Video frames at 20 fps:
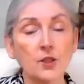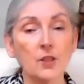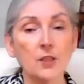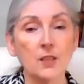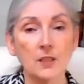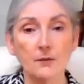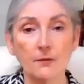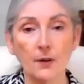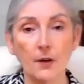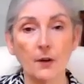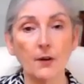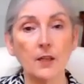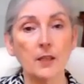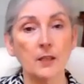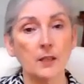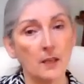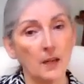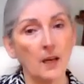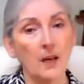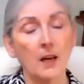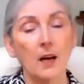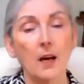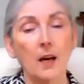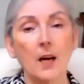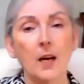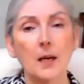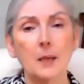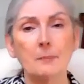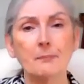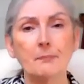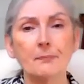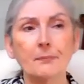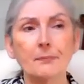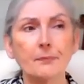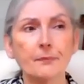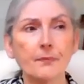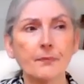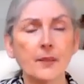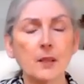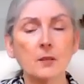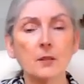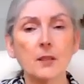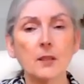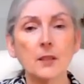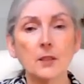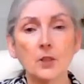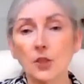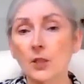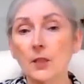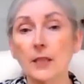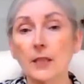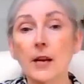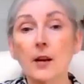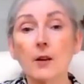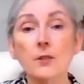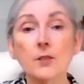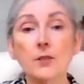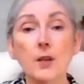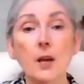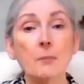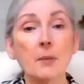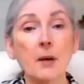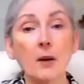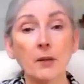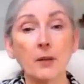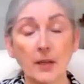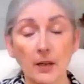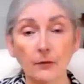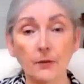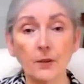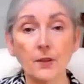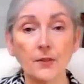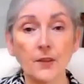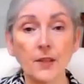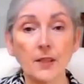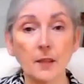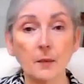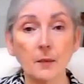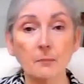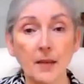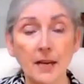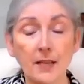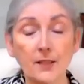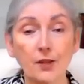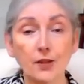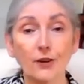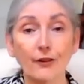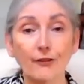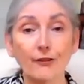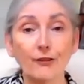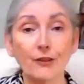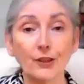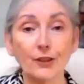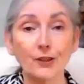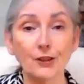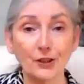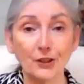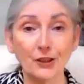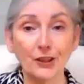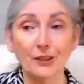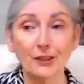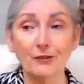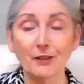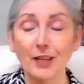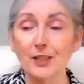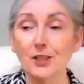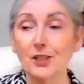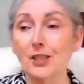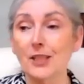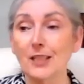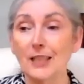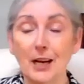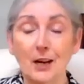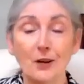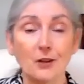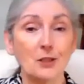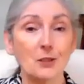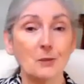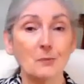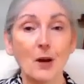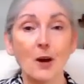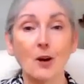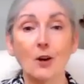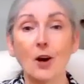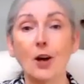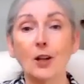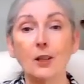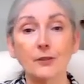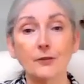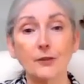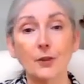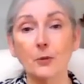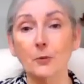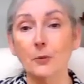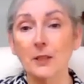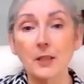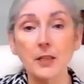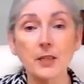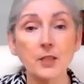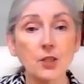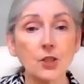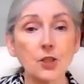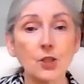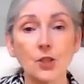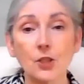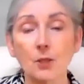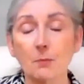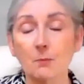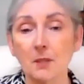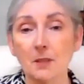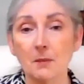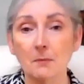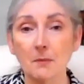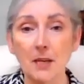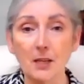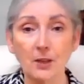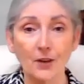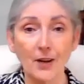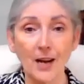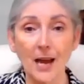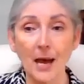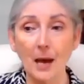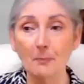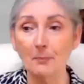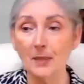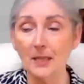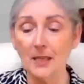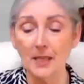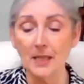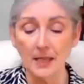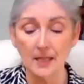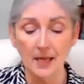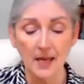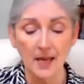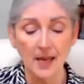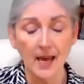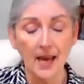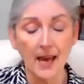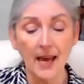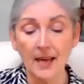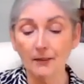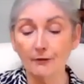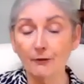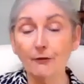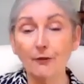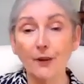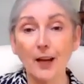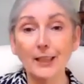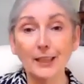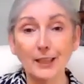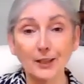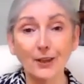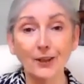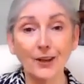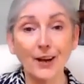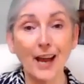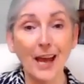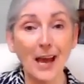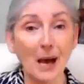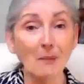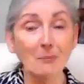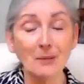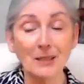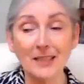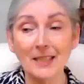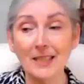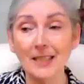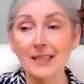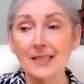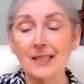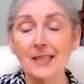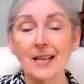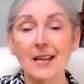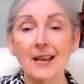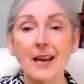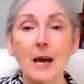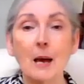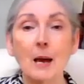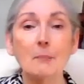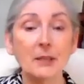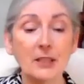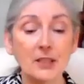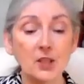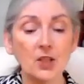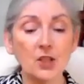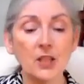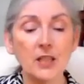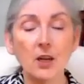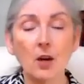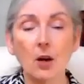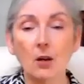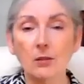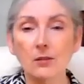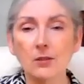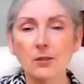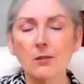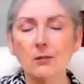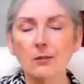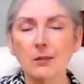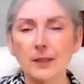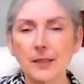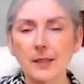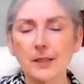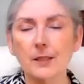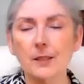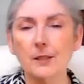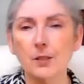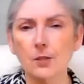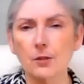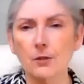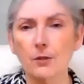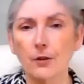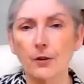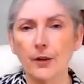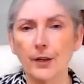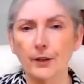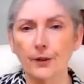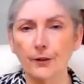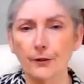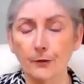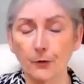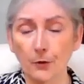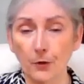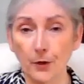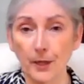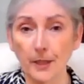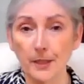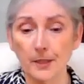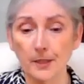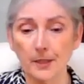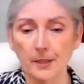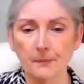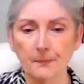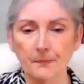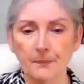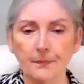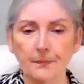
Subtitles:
she's very, she cares about everything that makes her feel good, right? She cares about all of her relationships that make her happy and finding her happiness, but she also listens to her inner voice.